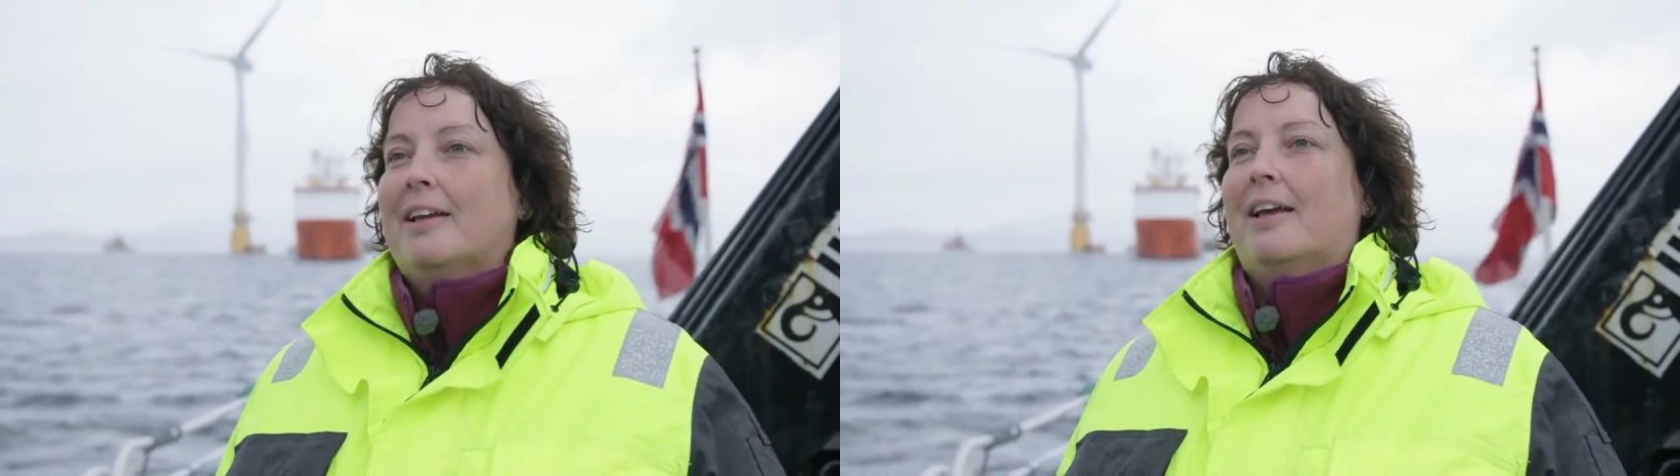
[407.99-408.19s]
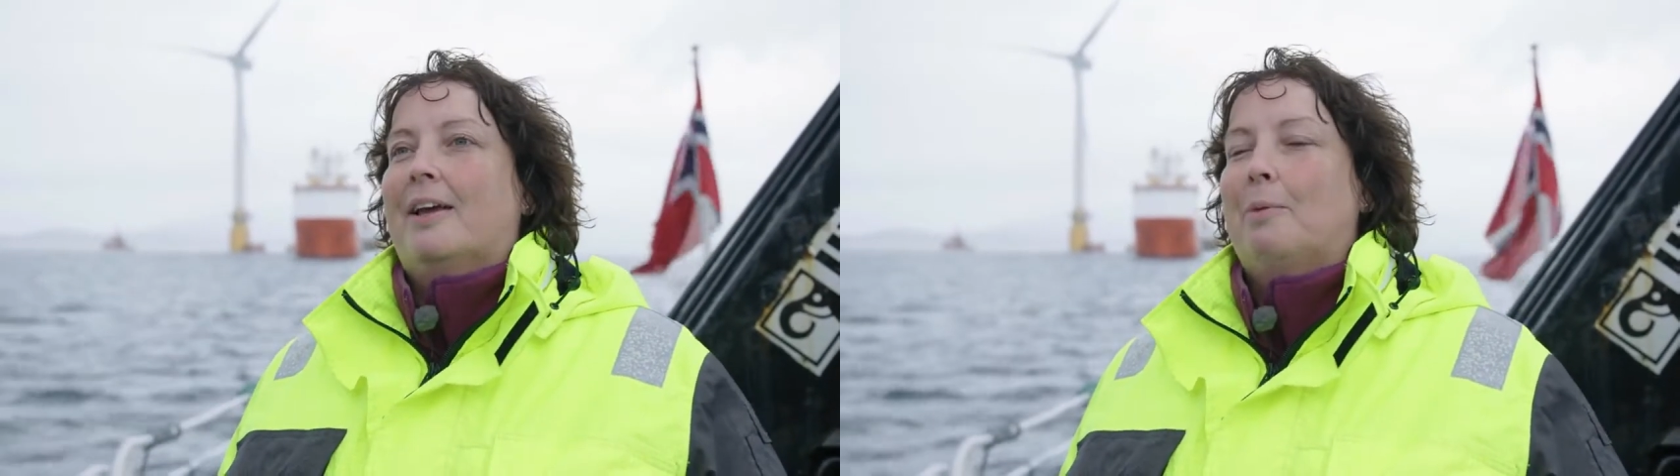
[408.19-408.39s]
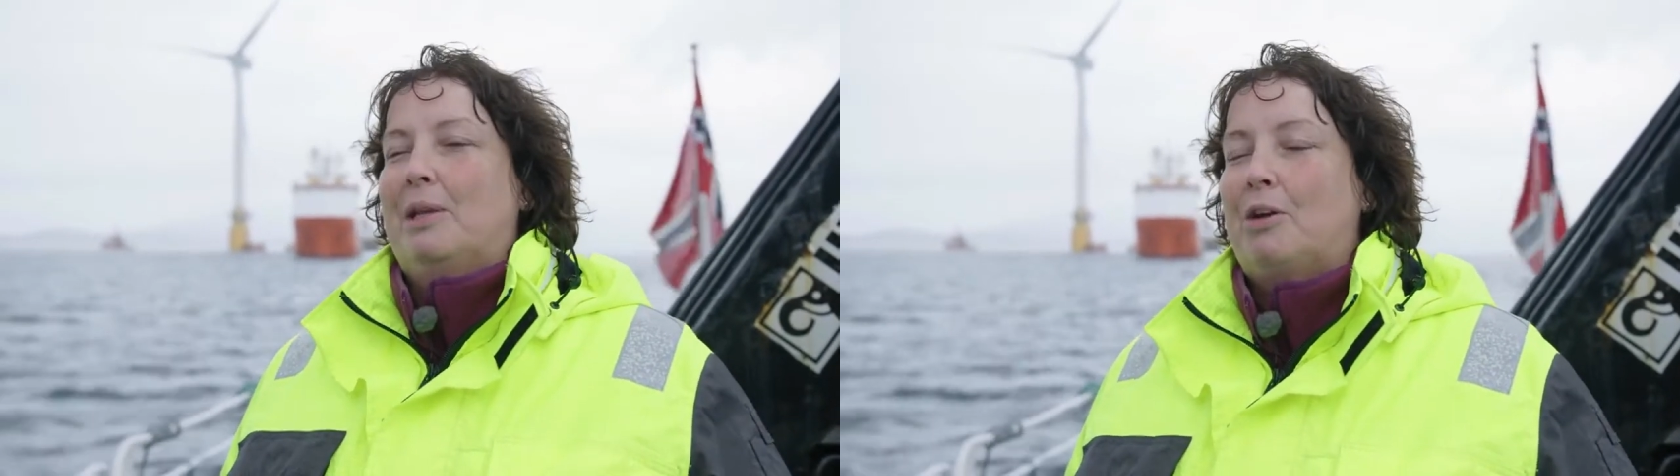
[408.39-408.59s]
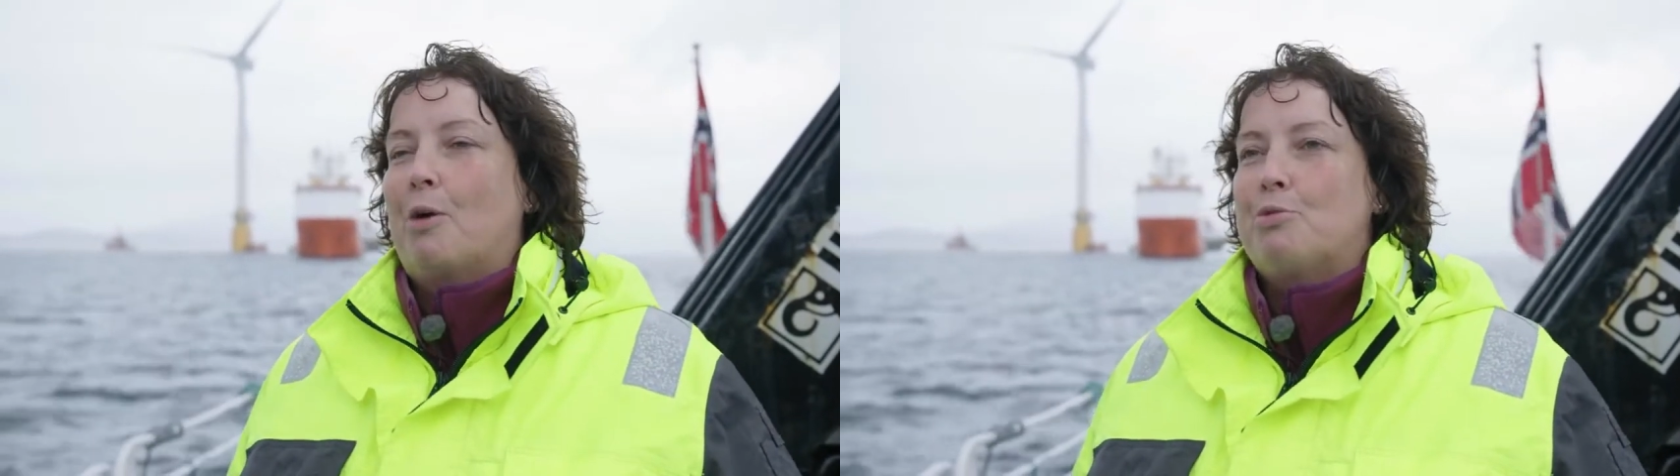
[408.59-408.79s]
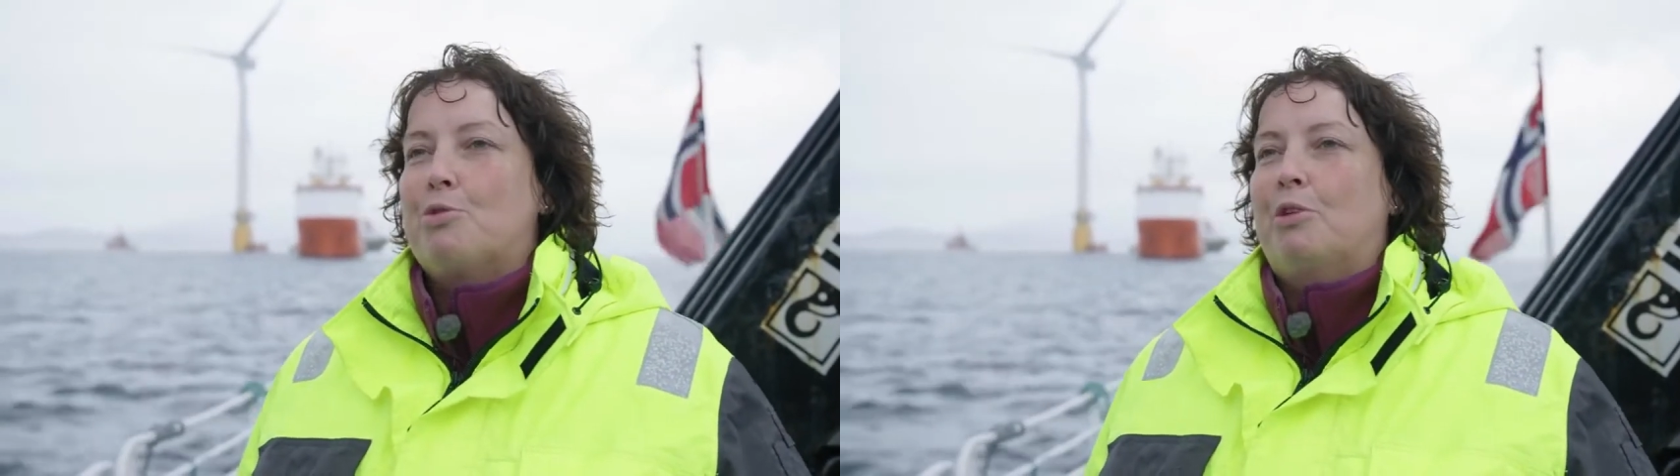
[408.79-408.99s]
uh, when it
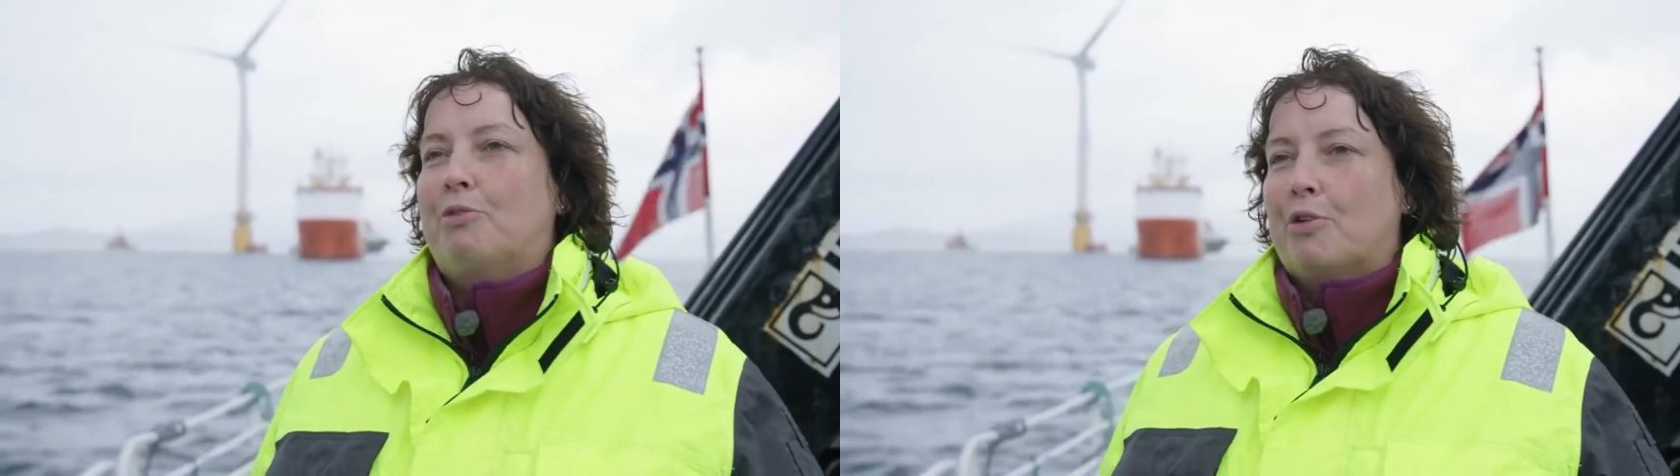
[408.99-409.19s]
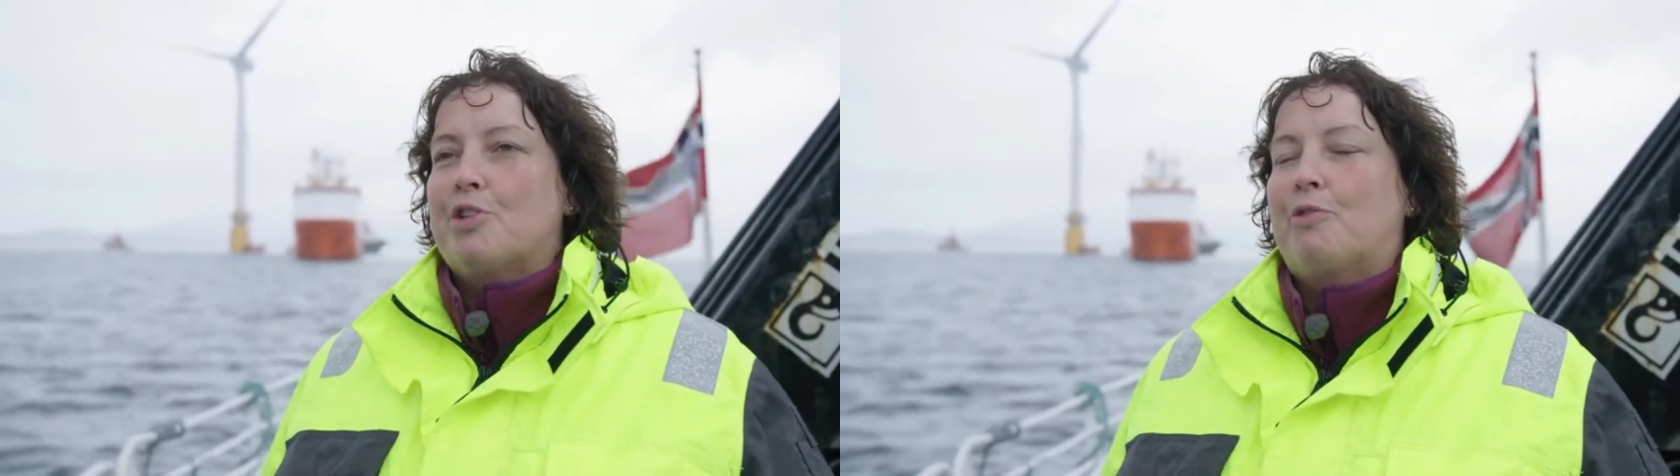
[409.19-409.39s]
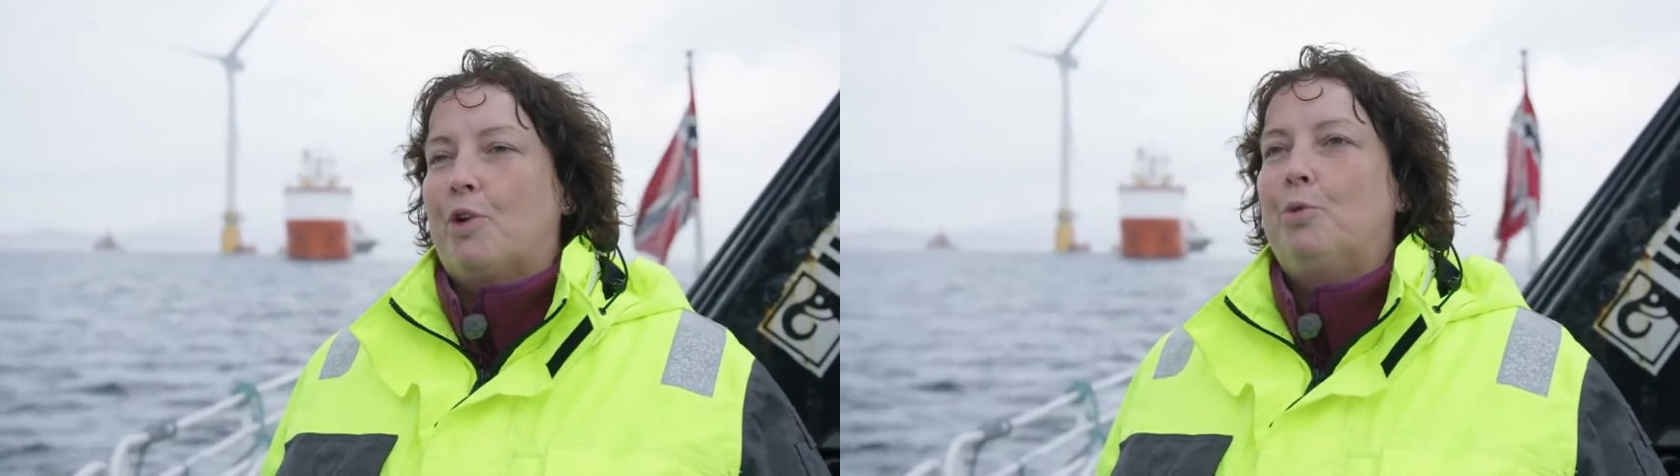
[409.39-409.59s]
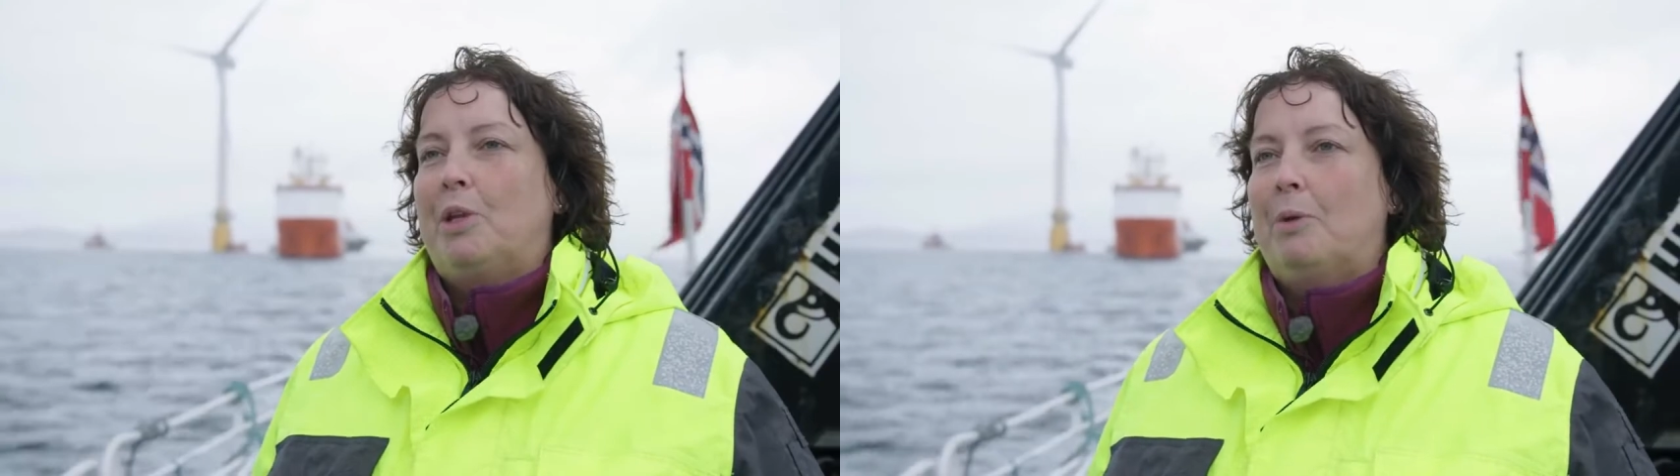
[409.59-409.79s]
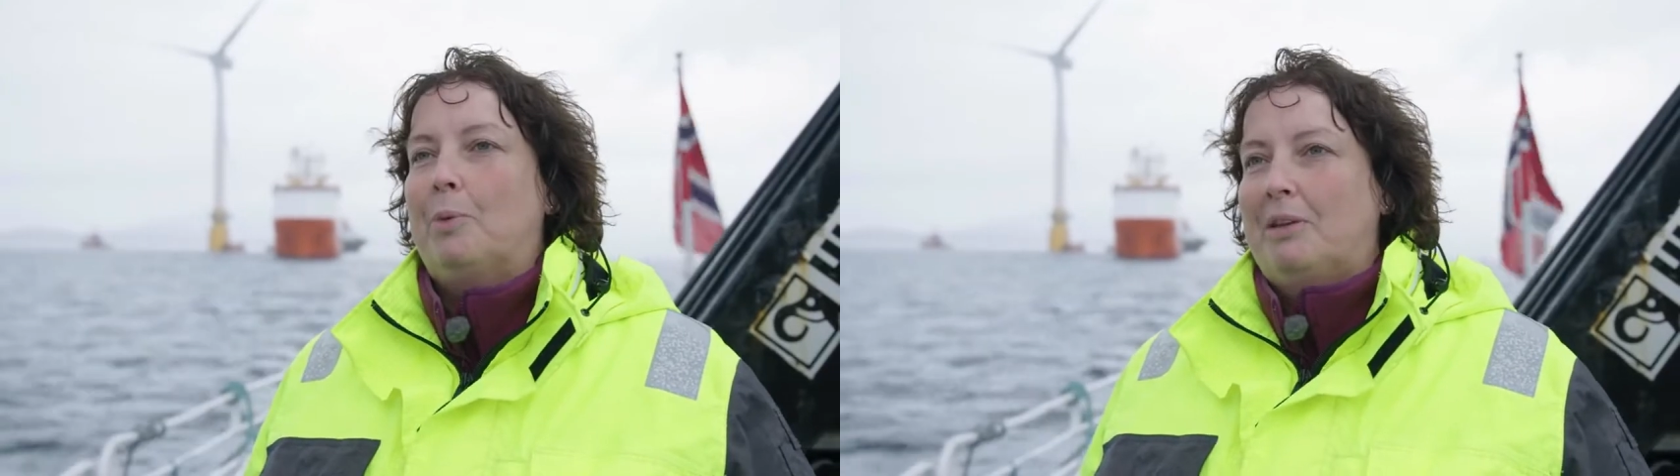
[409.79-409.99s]
comes to the first
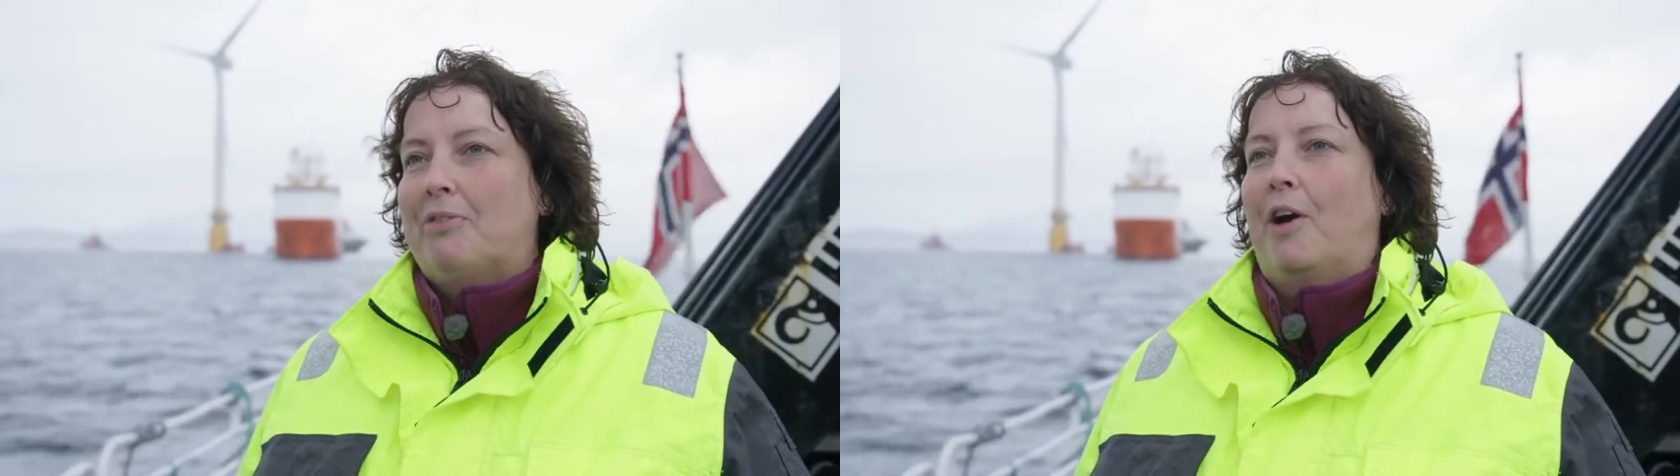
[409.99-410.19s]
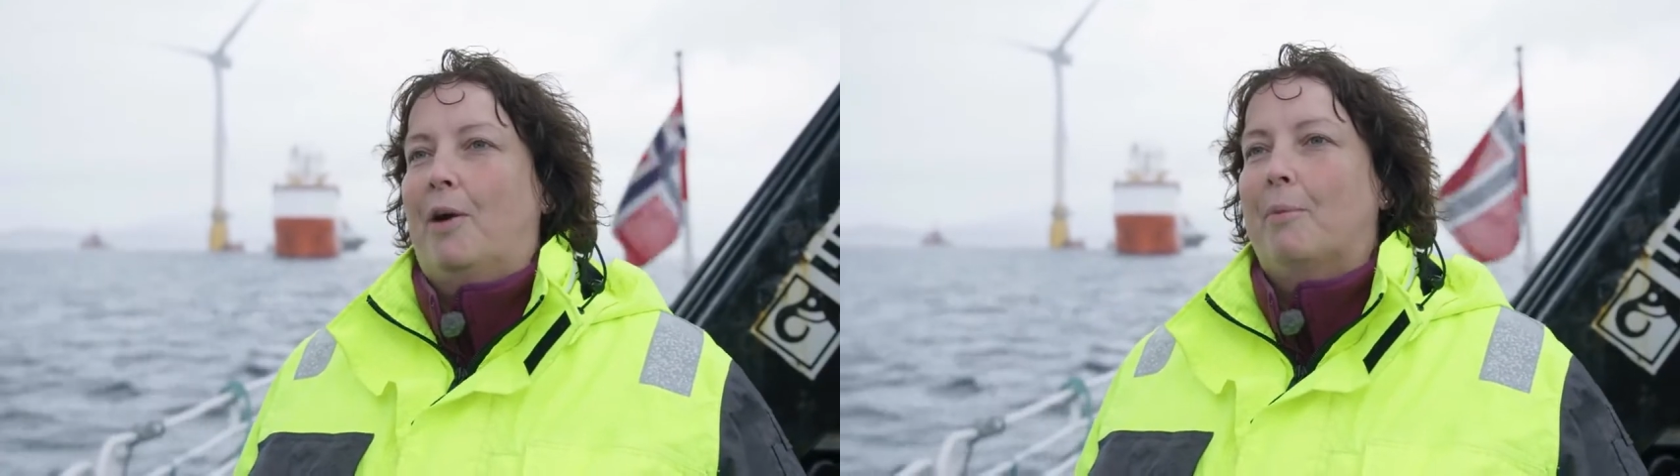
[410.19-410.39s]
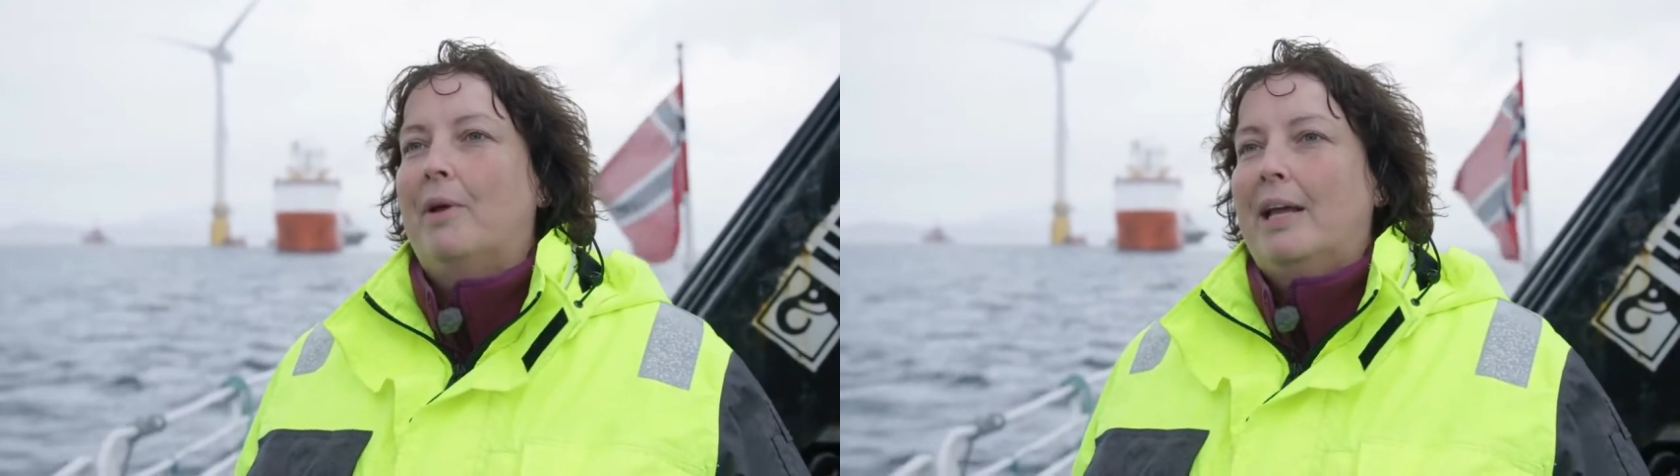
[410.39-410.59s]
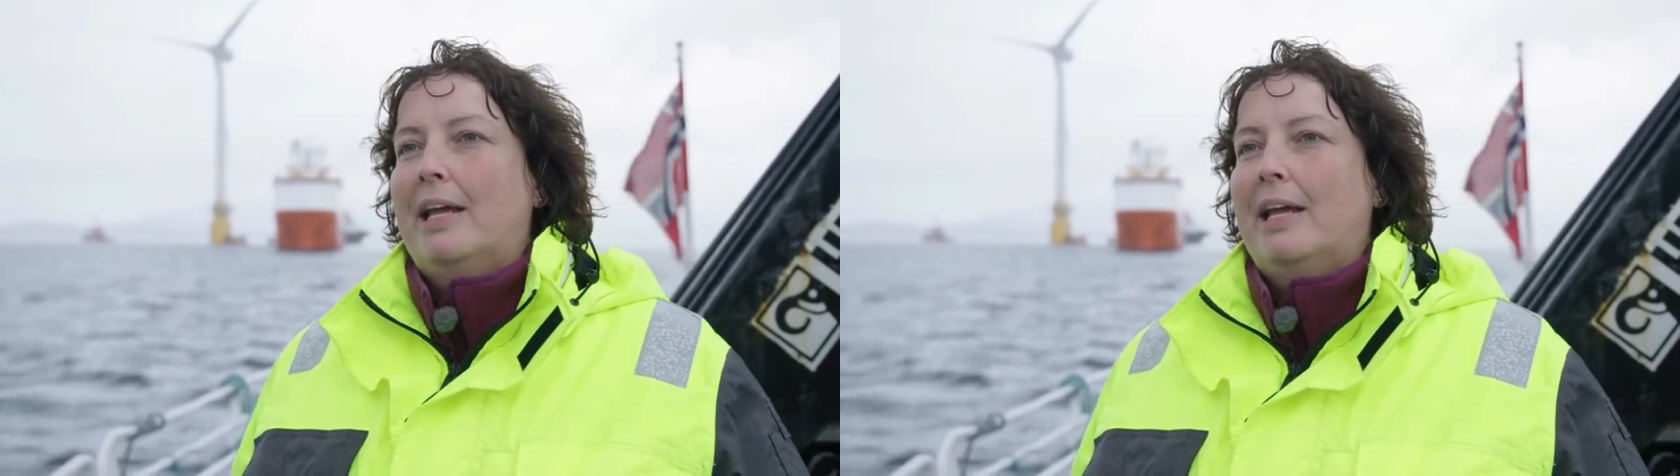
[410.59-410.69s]
floating wind farm